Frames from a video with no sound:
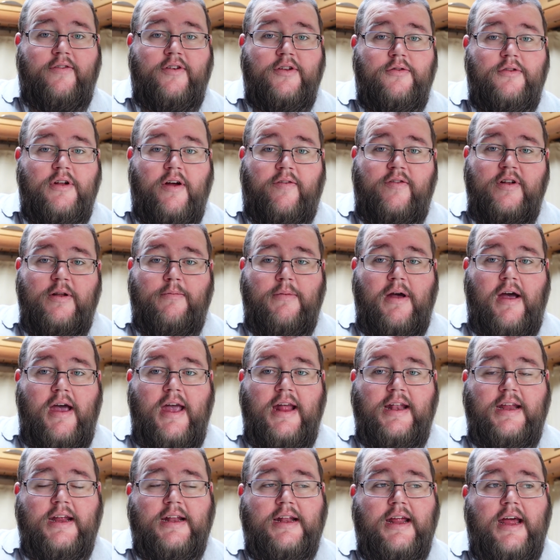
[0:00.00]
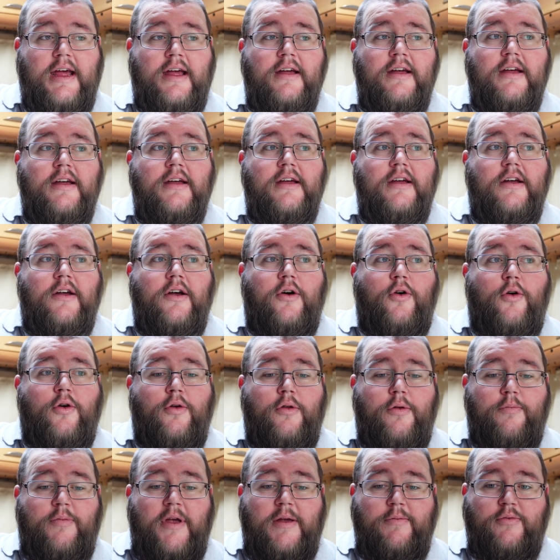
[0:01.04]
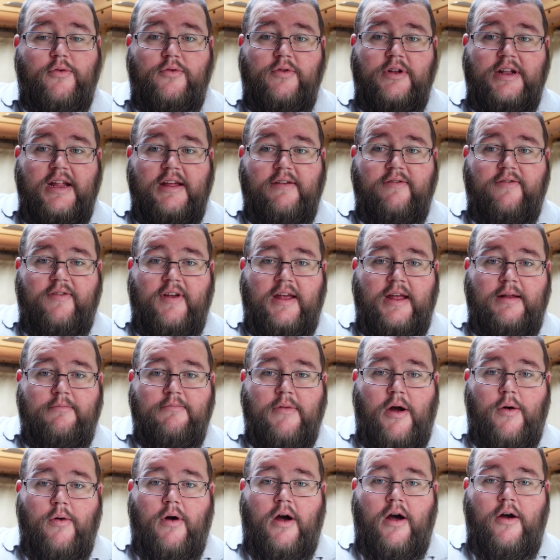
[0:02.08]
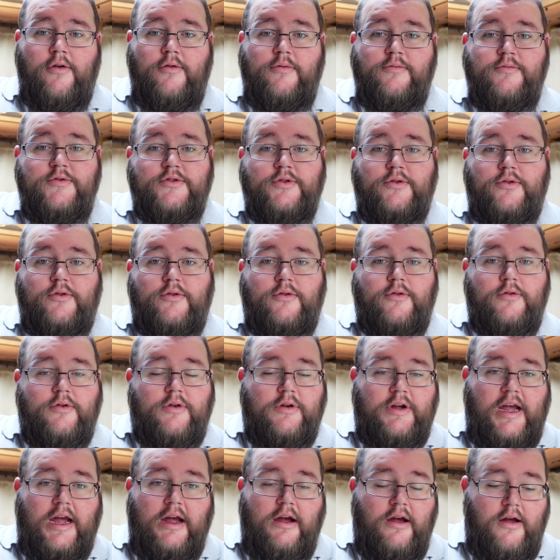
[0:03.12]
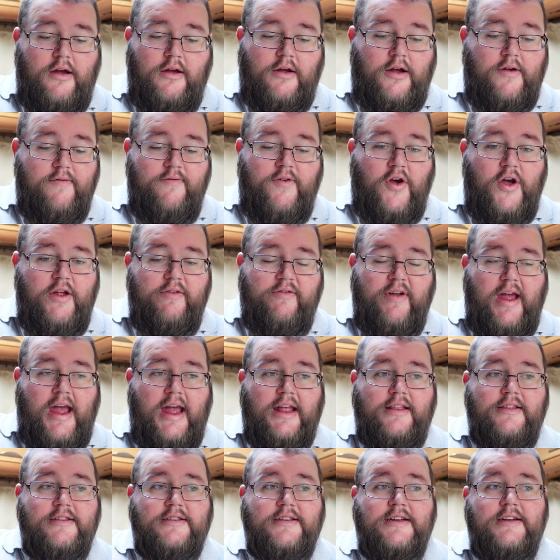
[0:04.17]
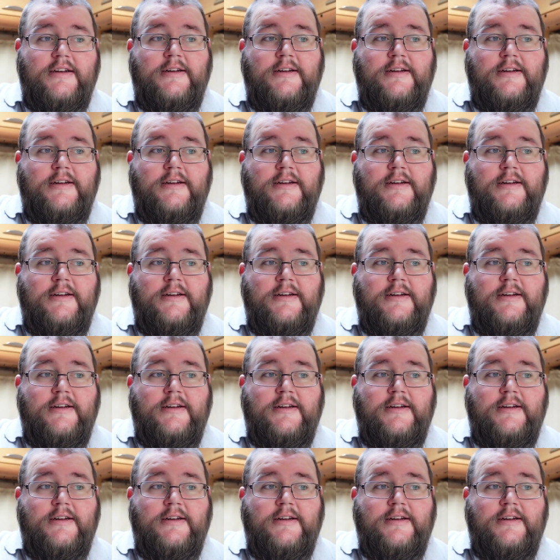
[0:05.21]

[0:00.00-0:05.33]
I knew nothing about any of that, or that people live in motorhomes or converted vans.